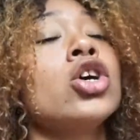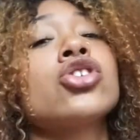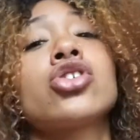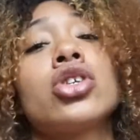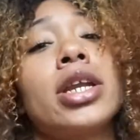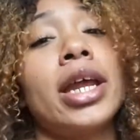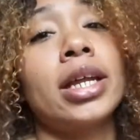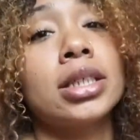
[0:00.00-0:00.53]
So
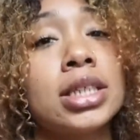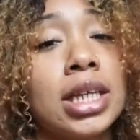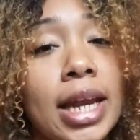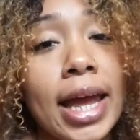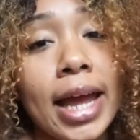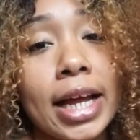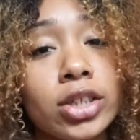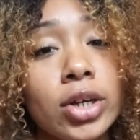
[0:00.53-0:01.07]

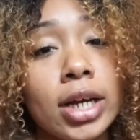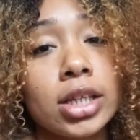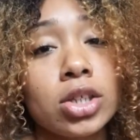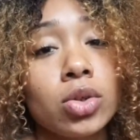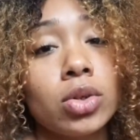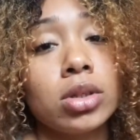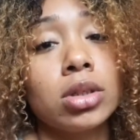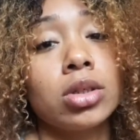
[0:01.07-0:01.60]
today I tried to
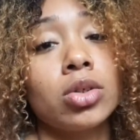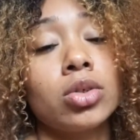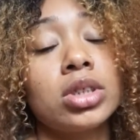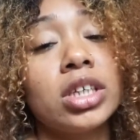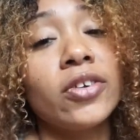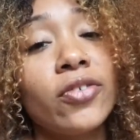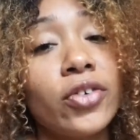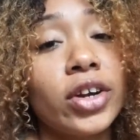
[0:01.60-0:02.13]
do it a little
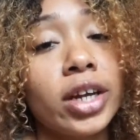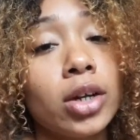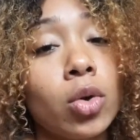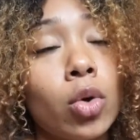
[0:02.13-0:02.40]
different,